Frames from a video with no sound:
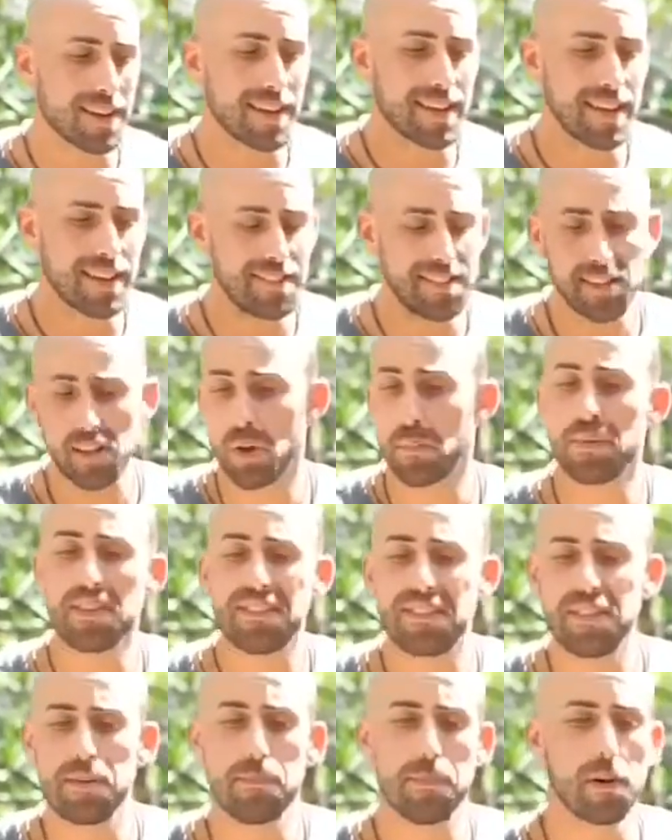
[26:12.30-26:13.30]
Getting a
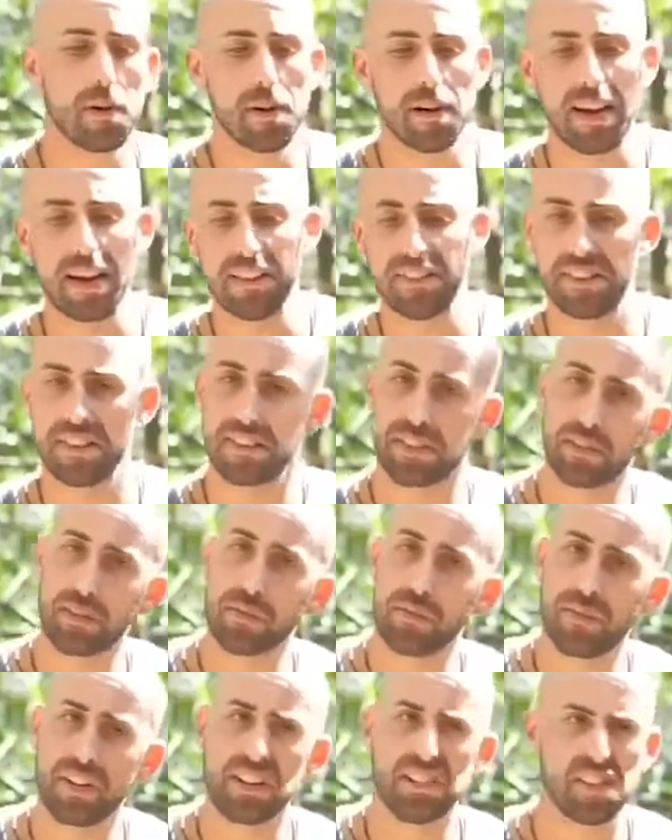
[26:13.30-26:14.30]
bit deeper, I started
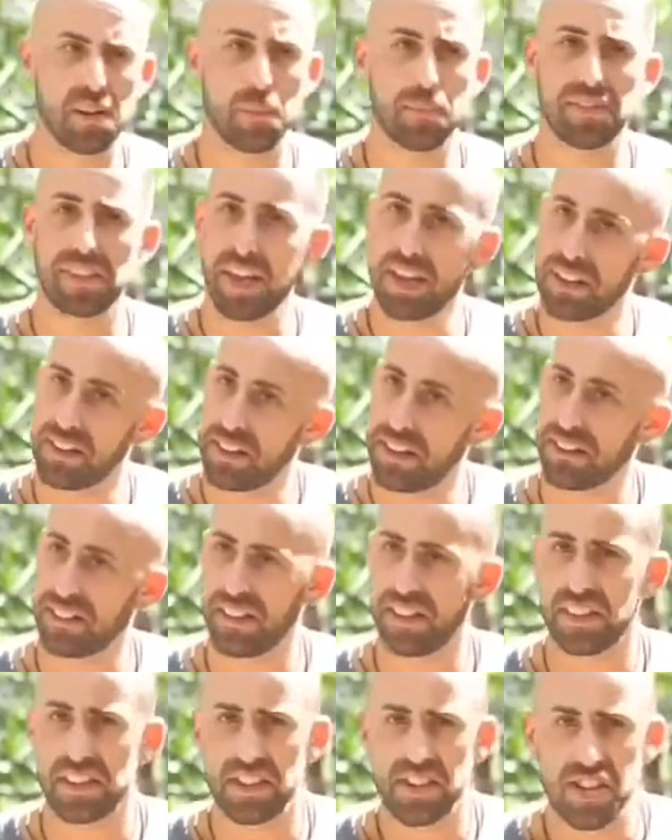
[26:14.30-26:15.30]
to feel some tightness
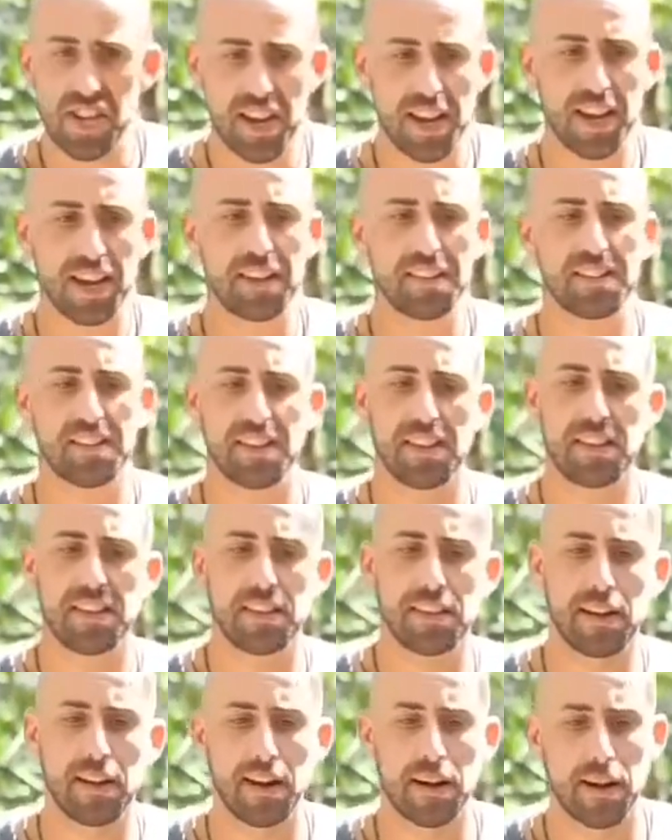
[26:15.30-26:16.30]
in the chest,
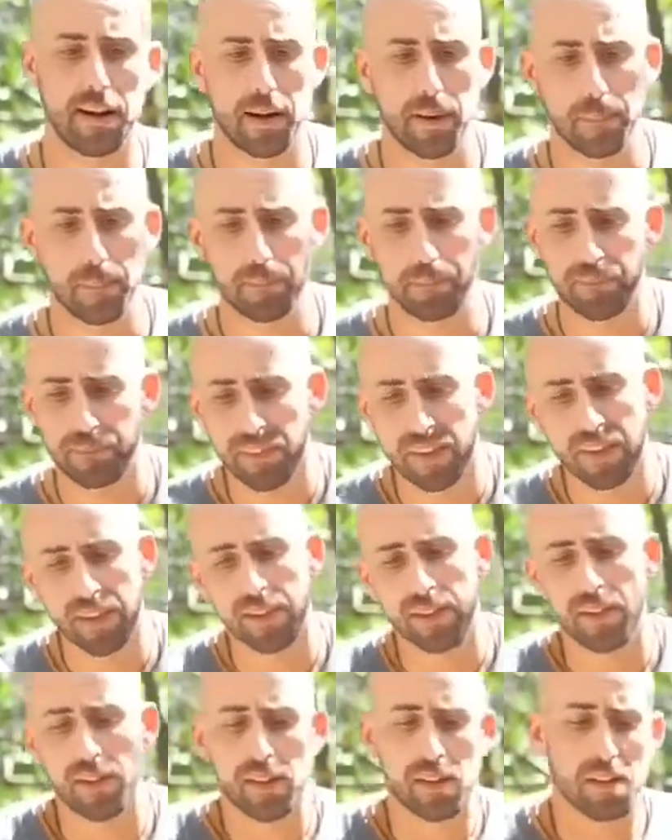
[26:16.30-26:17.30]
and
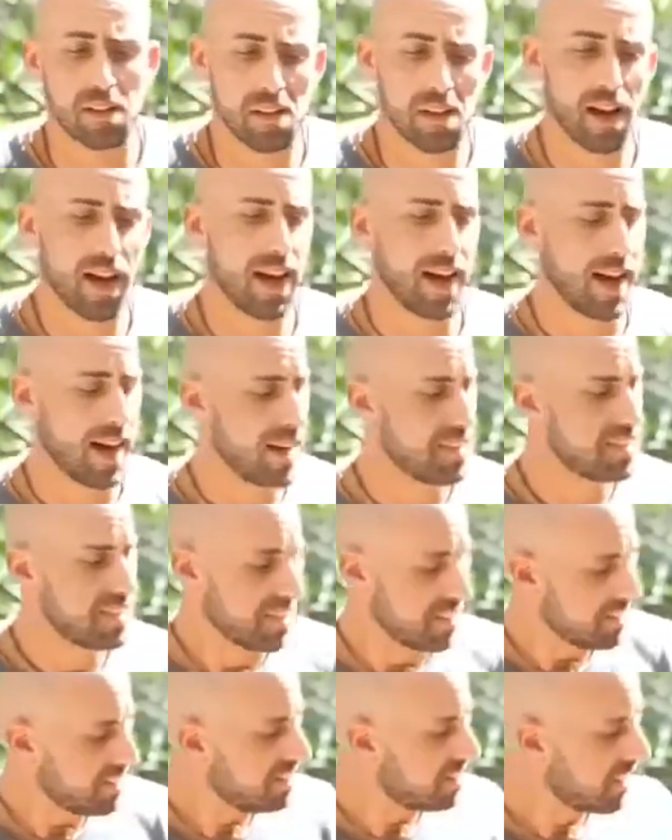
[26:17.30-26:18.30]
I
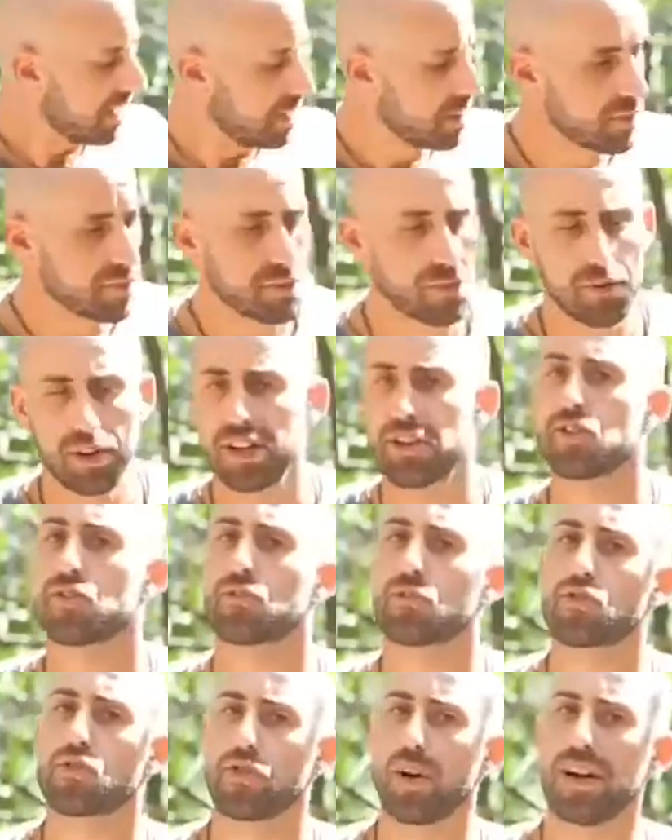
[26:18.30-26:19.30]
started this kind of stretch
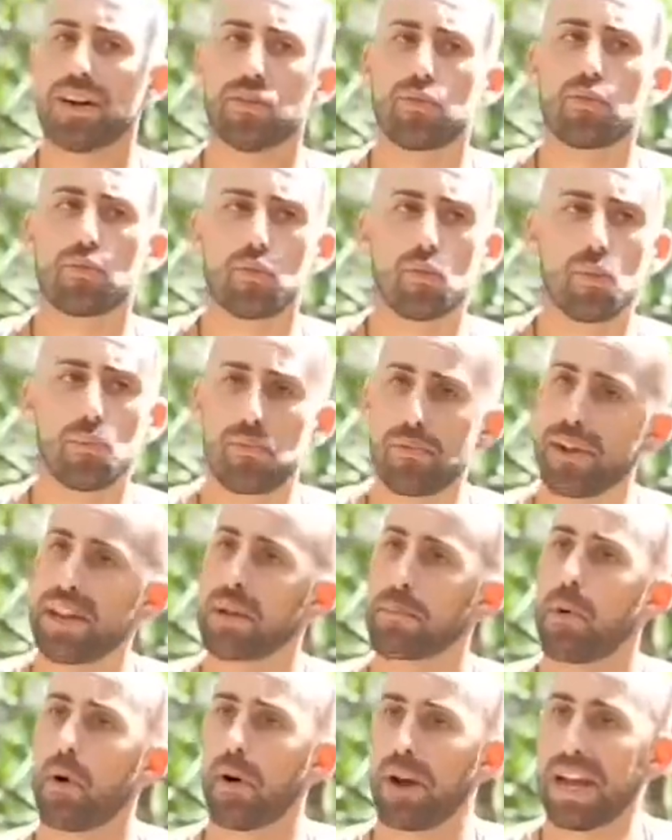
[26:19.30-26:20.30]
to try to bring
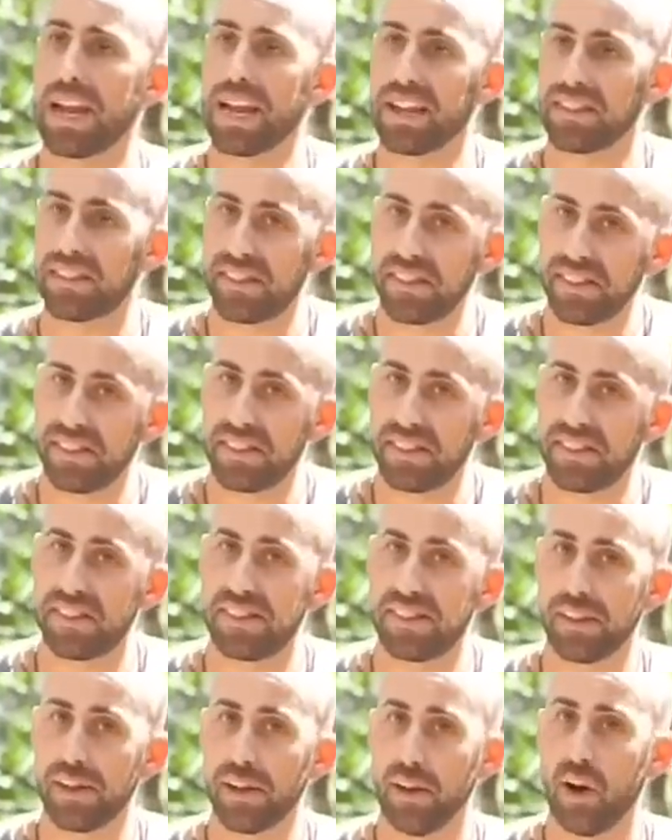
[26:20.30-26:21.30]
more
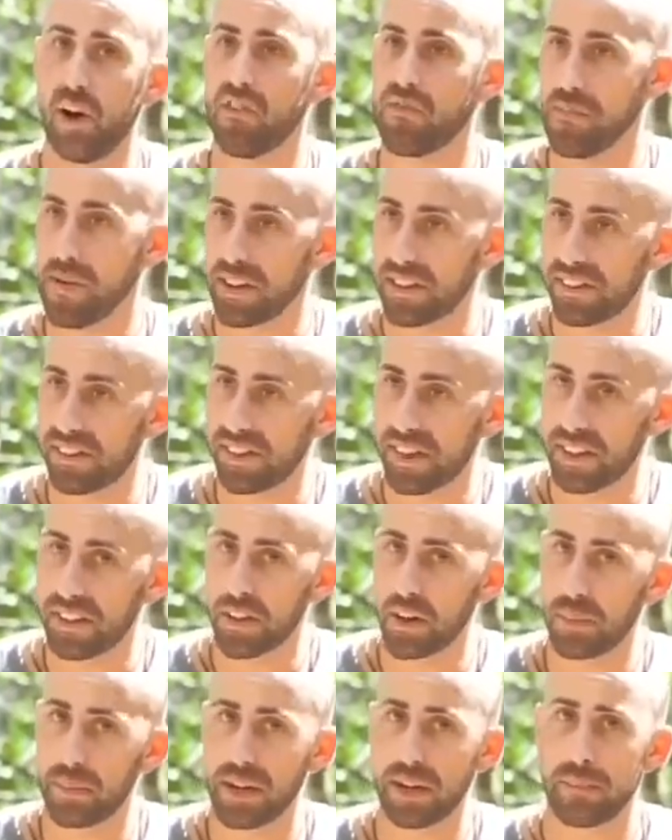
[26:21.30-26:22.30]
elasticity of my
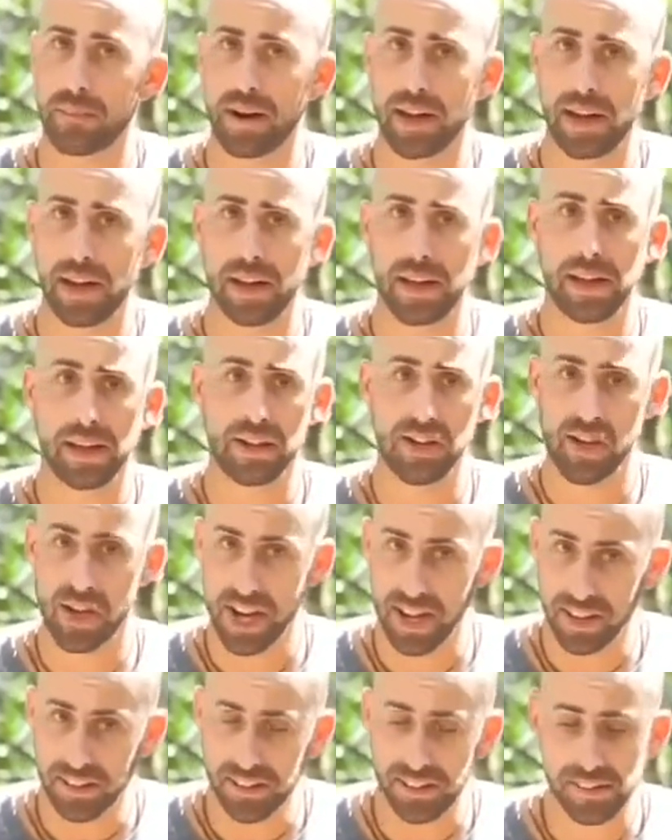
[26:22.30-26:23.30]
sternum and my
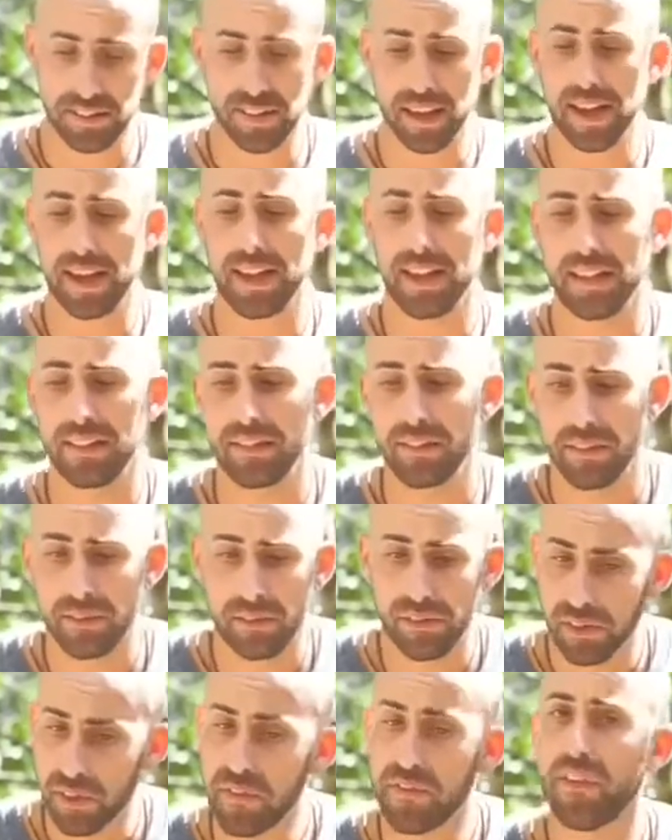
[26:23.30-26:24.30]
chest, and
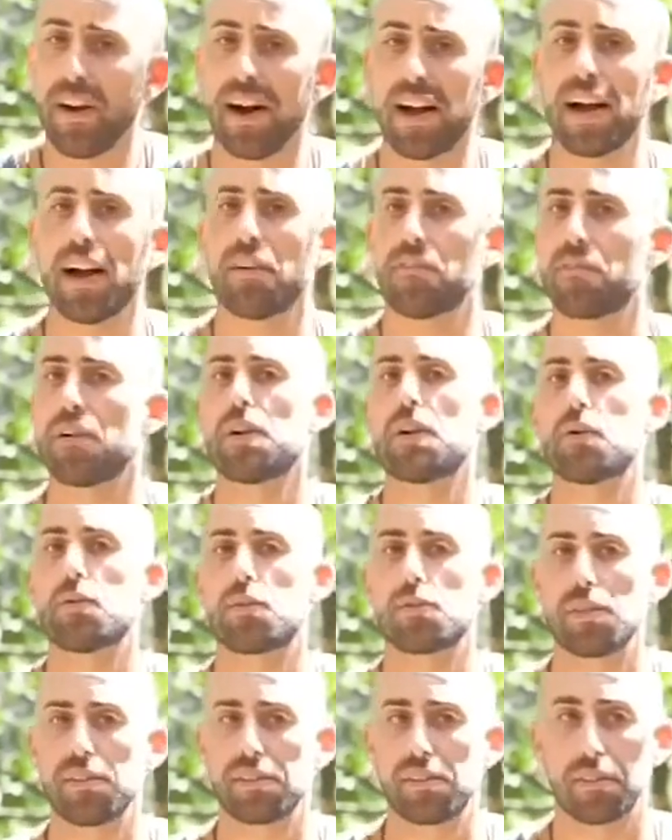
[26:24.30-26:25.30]
so far I have very
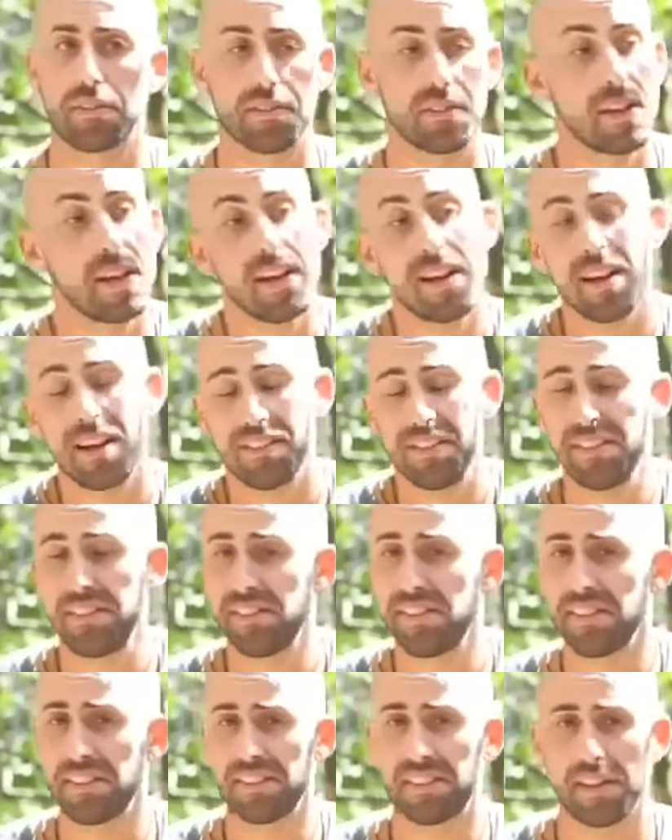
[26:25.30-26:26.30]
good results.
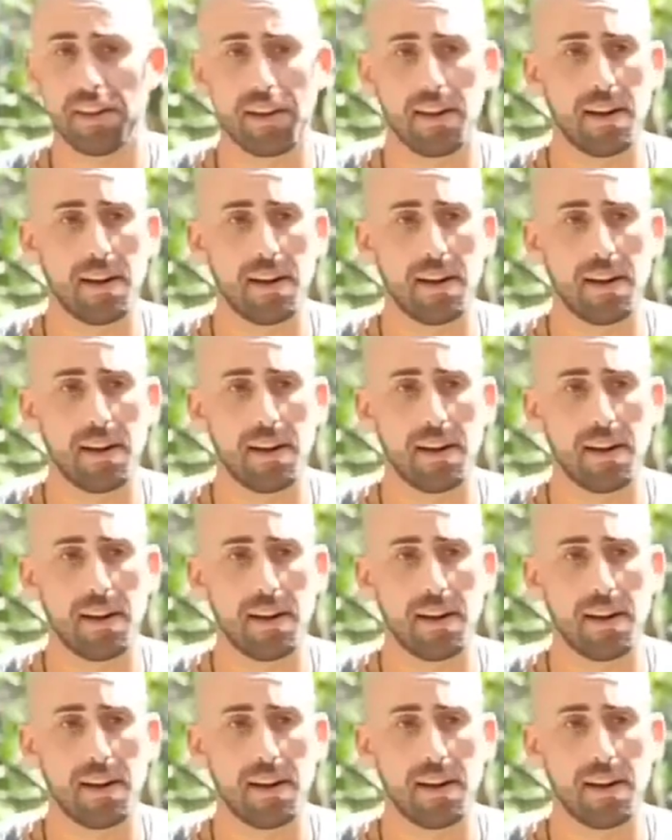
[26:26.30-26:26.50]
This is